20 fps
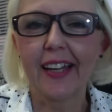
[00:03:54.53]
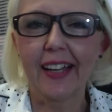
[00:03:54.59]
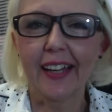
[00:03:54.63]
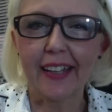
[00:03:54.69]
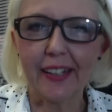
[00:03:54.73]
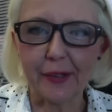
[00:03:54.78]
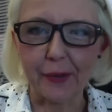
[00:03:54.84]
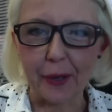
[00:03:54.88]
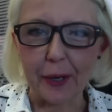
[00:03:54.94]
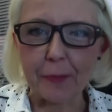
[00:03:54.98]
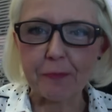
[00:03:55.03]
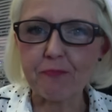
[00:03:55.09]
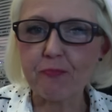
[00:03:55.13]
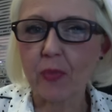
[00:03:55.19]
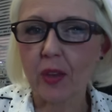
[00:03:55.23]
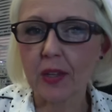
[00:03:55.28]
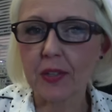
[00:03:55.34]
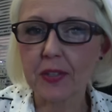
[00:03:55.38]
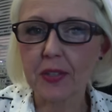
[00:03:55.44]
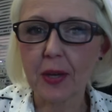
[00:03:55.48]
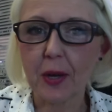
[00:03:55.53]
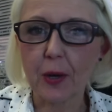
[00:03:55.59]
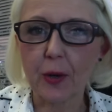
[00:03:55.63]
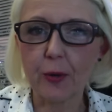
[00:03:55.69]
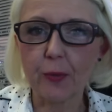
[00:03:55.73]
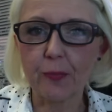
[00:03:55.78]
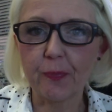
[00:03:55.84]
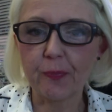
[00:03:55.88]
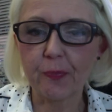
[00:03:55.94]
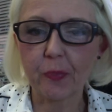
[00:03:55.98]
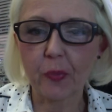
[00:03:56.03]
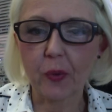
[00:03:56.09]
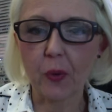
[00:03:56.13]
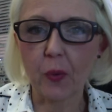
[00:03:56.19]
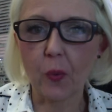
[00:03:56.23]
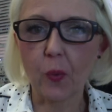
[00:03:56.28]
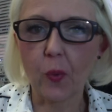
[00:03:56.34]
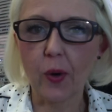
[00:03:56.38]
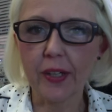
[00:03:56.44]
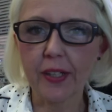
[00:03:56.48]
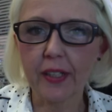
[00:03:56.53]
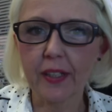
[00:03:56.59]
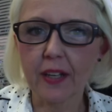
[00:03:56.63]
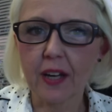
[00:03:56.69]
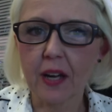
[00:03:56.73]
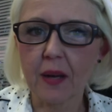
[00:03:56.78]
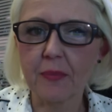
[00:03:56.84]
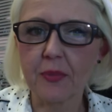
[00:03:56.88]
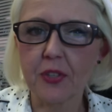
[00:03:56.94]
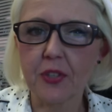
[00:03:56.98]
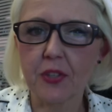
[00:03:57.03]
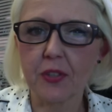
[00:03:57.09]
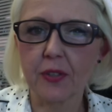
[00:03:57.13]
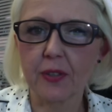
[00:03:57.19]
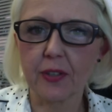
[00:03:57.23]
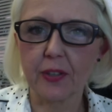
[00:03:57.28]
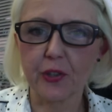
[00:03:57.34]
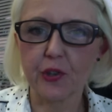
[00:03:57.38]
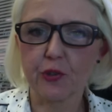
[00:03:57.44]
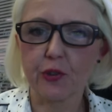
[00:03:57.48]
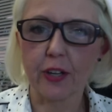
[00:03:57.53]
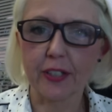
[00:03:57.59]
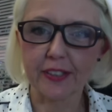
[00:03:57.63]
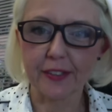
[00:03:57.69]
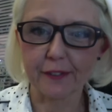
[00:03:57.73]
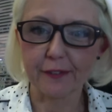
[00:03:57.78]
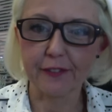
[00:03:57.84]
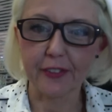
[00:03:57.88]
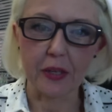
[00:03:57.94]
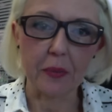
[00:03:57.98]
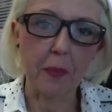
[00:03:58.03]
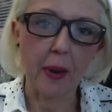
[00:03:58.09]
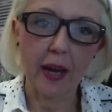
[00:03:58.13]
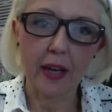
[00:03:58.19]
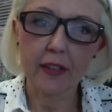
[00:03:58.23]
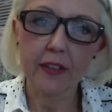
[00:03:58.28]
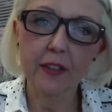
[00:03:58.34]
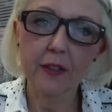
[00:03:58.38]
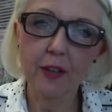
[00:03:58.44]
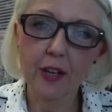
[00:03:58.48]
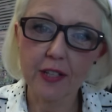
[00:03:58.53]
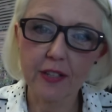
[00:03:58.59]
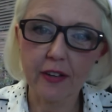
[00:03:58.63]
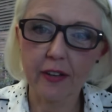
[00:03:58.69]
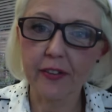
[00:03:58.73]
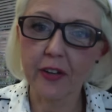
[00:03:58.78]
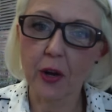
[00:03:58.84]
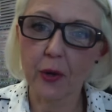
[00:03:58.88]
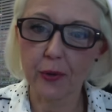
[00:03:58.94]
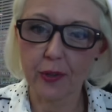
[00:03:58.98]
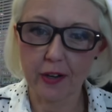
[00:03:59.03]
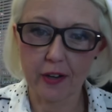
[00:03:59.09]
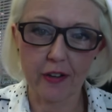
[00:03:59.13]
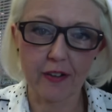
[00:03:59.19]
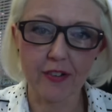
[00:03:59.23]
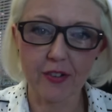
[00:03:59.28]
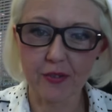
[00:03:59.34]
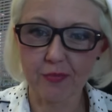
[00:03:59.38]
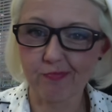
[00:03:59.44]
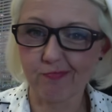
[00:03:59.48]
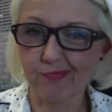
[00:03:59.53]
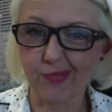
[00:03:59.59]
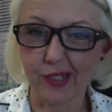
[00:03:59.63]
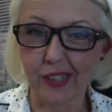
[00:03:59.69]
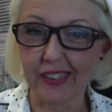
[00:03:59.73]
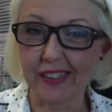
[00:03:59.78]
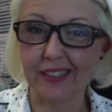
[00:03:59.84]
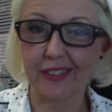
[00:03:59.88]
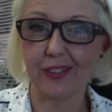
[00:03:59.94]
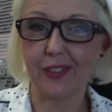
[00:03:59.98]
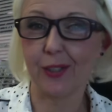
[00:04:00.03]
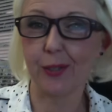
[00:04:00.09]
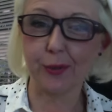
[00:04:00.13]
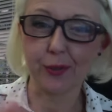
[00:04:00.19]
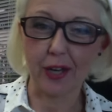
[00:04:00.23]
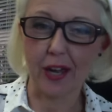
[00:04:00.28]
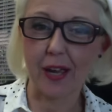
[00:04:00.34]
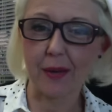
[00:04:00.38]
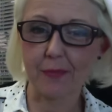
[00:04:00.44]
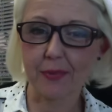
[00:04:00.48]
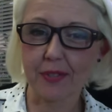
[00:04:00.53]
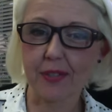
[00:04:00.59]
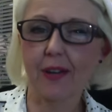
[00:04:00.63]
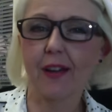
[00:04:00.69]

Anyway, so when it comes to constructive feedback, you guys all know there's really two types.